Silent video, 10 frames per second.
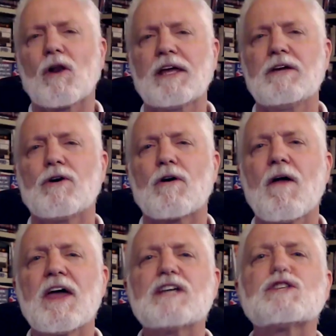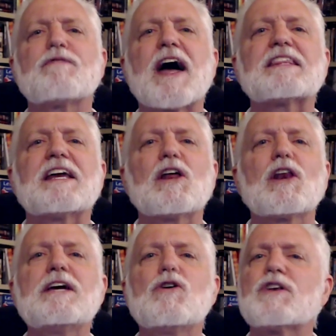leader is the fact that a
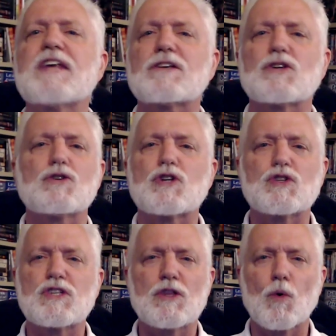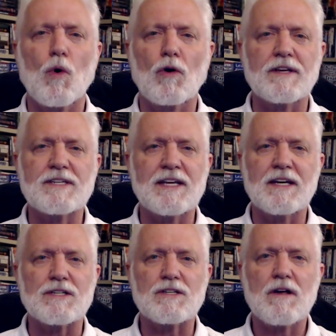leader doesn't just see the world as it
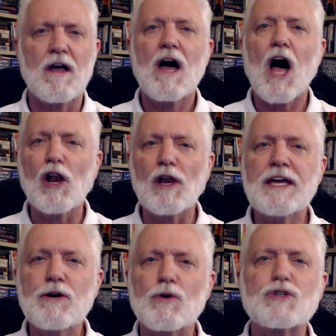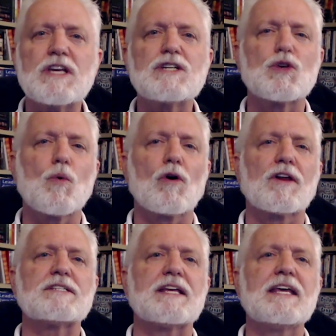is. A leader sees the world
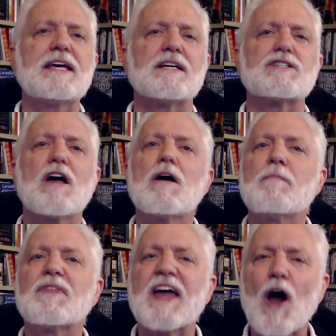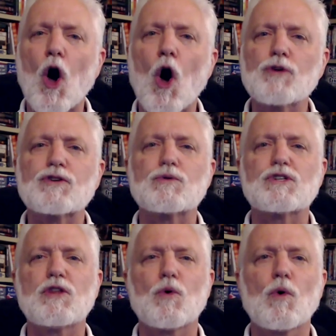as it is, but they also
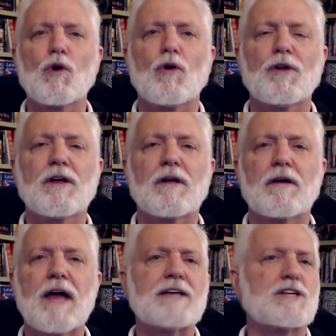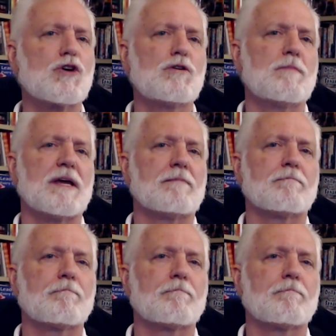see the world as it could be.